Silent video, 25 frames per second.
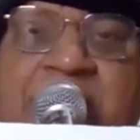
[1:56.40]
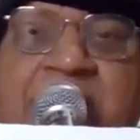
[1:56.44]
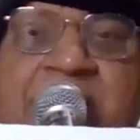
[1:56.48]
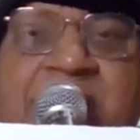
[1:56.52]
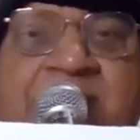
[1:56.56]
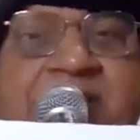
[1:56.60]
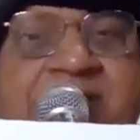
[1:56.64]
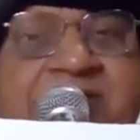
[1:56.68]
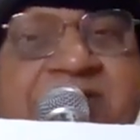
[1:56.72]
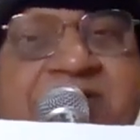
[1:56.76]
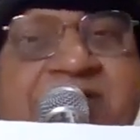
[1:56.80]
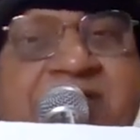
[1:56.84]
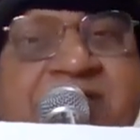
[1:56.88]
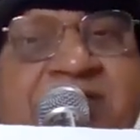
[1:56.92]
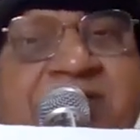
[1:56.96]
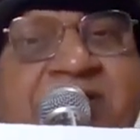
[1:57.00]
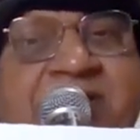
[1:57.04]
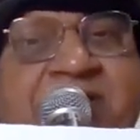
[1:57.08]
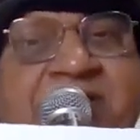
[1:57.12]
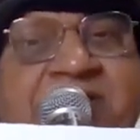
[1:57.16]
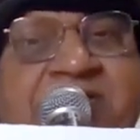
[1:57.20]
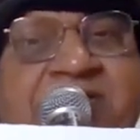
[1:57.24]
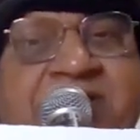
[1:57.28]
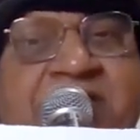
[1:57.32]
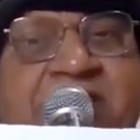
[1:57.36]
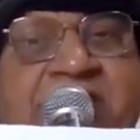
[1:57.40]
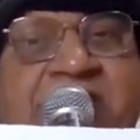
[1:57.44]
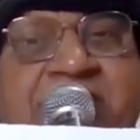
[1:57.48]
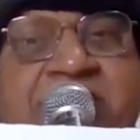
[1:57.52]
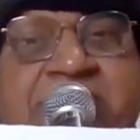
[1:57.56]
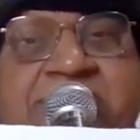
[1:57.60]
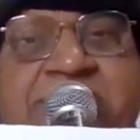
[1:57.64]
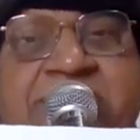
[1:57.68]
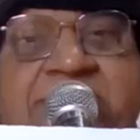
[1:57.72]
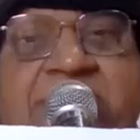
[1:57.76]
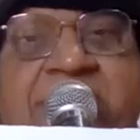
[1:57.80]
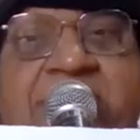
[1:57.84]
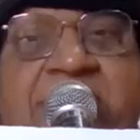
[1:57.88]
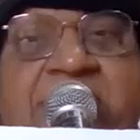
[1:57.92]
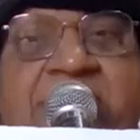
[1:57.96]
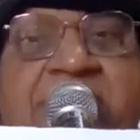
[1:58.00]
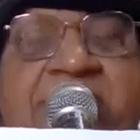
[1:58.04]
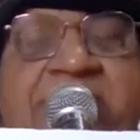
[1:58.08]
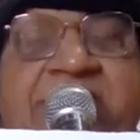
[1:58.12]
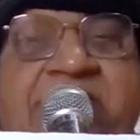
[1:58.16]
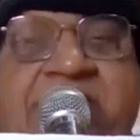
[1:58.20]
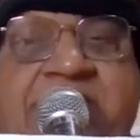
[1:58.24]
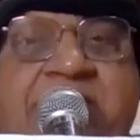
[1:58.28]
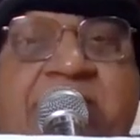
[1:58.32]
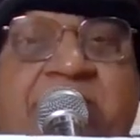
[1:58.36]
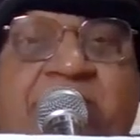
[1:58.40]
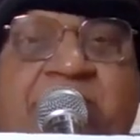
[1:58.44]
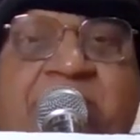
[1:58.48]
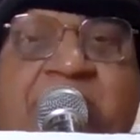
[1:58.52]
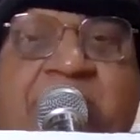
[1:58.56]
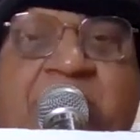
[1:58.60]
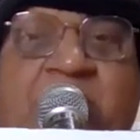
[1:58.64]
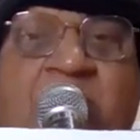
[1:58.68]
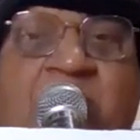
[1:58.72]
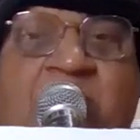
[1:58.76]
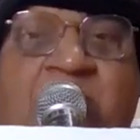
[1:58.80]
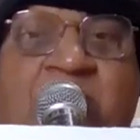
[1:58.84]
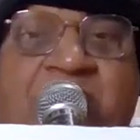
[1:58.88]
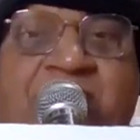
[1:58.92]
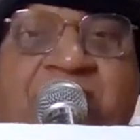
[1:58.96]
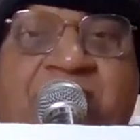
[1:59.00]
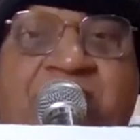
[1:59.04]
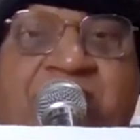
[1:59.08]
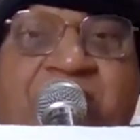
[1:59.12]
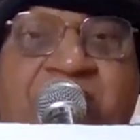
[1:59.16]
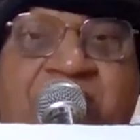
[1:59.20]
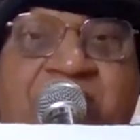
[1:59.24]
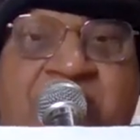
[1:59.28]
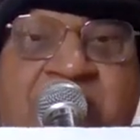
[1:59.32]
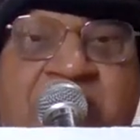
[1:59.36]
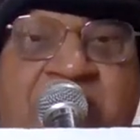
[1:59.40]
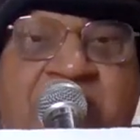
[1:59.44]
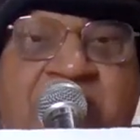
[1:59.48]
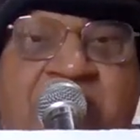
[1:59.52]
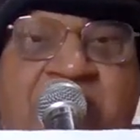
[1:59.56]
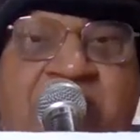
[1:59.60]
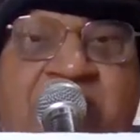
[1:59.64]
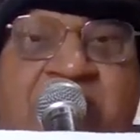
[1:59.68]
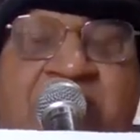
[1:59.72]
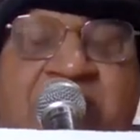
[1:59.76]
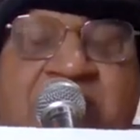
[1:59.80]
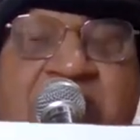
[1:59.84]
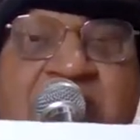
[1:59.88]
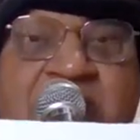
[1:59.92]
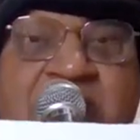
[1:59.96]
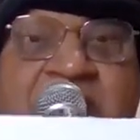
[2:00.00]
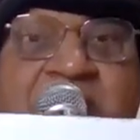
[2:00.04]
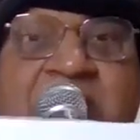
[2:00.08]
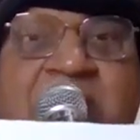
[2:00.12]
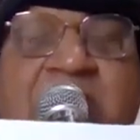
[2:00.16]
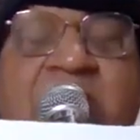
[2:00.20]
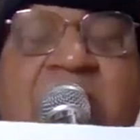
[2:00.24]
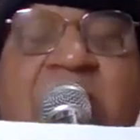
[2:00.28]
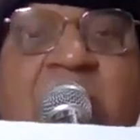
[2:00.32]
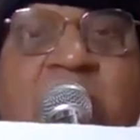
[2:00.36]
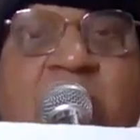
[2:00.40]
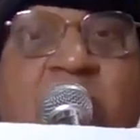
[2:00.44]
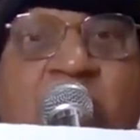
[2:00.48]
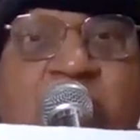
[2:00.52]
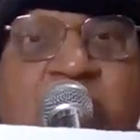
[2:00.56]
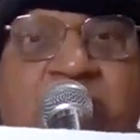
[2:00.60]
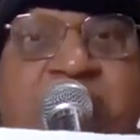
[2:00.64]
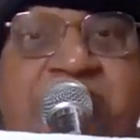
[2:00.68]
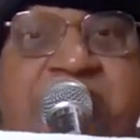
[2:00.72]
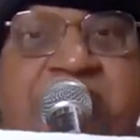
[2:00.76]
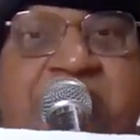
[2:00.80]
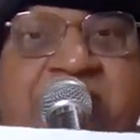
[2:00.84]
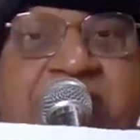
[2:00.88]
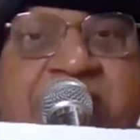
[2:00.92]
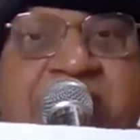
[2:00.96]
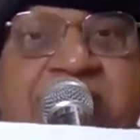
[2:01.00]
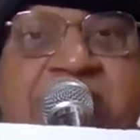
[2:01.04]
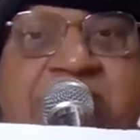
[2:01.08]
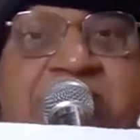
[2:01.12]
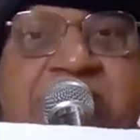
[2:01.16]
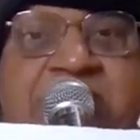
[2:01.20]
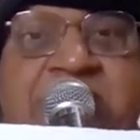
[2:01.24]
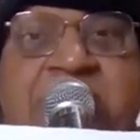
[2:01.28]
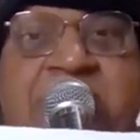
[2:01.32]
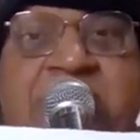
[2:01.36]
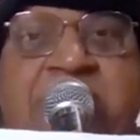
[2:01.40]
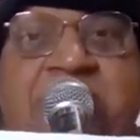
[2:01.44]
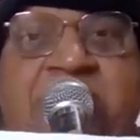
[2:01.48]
can synthesize any number of long chains